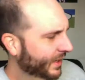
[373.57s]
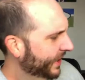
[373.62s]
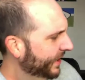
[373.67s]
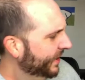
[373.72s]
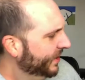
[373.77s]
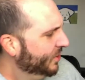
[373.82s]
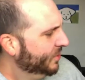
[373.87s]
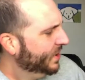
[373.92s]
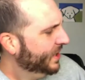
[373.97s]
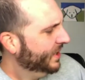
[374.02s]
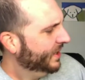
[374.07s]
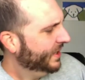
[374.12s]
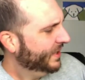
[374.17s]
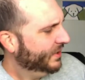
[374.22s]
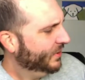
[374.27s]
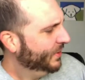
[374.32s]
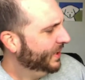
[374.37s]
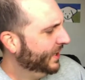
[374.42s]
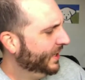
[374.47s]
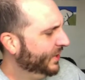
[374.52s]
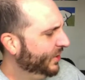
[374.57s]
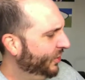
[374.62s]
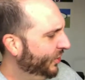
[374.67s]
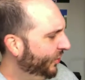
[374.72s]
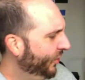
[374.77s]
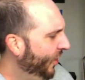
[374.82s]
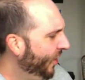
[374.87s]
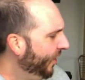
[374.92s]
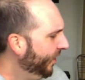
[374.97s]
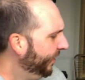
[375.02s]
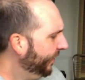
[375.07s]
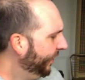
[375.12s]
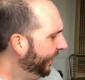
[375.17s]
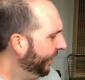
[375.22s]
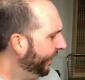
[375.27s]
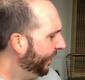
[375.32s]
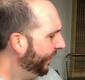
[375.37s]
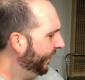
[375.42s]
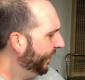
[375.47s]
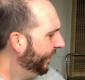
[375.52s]
You know what? This week sucked.
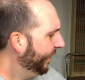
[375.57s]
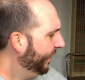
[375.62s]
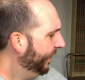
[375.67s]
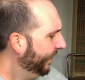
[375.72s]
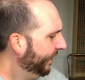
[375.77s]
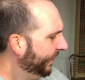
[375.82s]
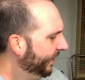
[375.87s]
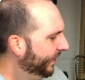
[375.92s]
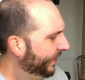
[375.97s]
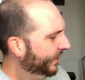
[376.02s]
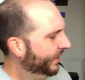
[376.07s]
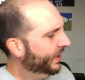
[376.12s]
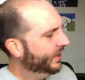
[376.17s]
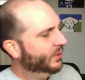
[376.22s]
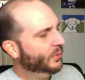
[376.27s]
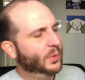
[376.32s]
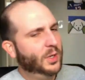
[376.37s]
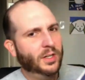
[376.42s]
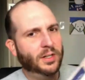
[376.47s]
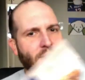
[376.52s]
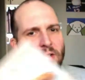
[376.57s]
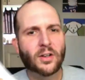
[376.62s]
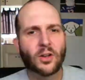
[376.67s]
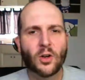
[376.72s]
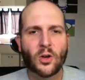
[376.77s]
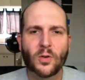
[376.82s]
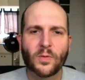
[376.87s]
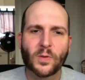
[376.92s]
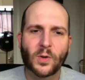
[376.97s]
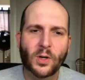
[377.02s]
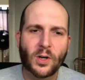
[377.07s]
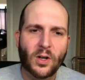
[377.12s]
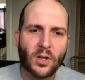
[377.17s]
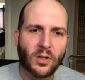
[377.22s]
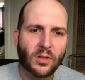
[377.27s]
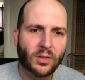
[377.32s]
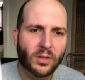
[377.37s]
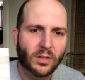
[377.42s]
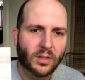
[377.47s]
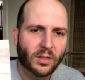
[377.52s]
This one
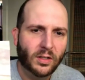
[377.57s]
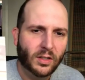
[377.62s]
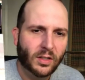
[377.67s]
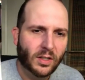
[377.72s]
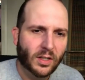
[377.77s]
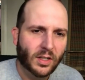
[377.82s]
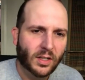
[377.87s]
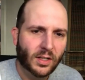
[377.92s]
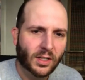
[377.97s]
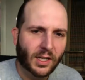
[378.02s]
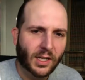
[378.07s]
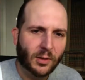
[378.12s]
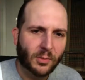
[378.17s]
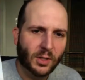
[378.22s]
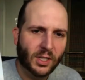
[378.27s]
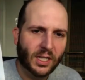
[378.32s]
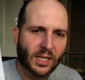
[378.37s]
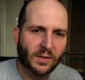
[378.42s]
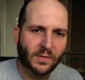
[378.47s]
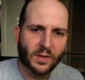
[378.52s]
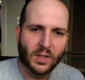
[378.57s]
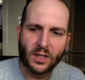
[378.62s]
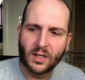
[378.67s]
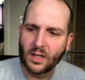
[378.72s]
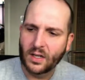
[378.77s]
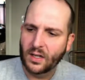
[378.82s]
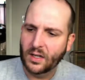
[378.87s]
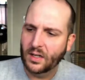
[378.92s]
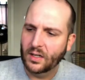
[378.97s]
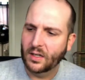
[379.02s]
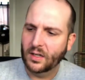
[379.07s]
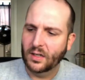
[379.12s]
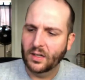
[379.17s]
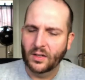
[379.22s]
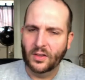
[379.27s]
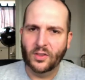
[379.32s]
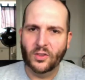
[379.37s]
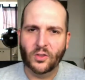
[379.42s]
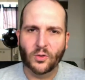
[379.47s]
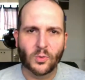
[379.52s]
overall, I would give it a
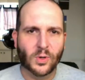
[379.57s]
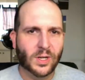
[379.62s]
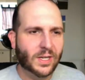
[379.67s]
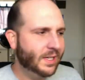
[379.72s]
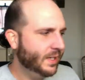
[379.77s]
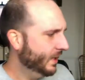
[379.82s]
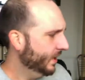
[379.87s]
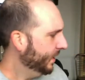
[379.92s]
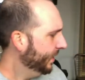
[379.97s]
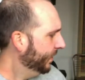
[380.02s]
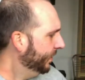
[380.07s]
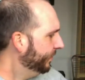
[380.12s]
three.